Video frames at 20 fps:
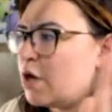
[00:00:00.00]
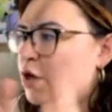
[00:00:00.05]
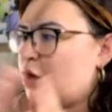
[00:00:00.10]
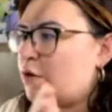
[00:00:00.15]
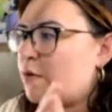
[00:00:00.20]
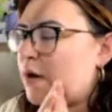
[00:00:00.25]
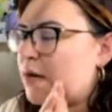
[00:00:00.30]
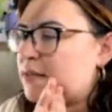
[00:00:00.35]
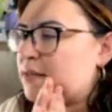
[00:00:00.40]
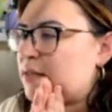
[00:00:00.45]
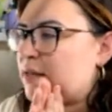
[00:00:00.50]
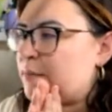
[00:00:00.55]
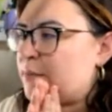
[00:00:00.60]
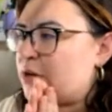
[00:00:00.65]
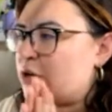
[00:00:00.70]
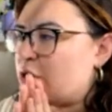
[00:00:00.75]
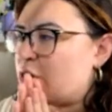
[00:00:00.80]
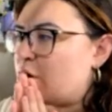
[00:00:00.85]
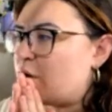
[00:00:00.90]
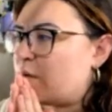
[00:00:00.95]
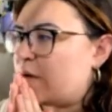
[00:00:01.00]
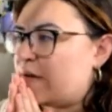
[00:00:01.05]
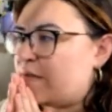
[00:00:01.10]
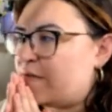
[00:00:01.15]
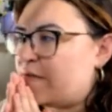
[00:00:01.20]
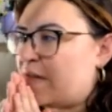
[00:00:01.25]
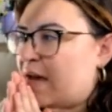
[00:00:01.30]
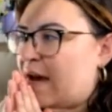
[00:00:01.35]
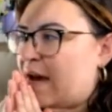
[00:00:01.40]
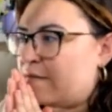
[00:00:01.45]
You guys let me know if
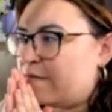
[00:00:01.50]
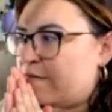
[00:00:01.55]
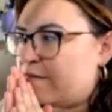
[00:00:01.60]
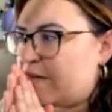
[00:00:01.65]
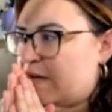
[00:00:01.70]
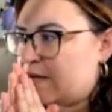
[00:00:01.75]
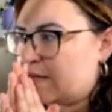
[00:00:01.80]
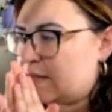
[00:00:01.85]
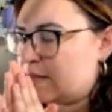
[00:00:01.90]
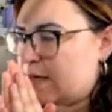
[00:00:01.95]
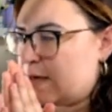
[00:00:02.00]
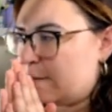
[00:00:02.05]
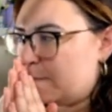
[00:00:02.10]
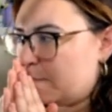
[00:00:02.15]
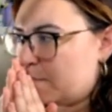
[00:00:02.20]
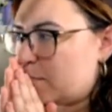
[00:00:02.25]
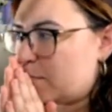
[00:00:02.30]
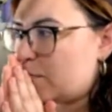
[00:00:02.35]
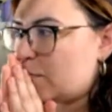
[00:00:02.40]
that fixed it.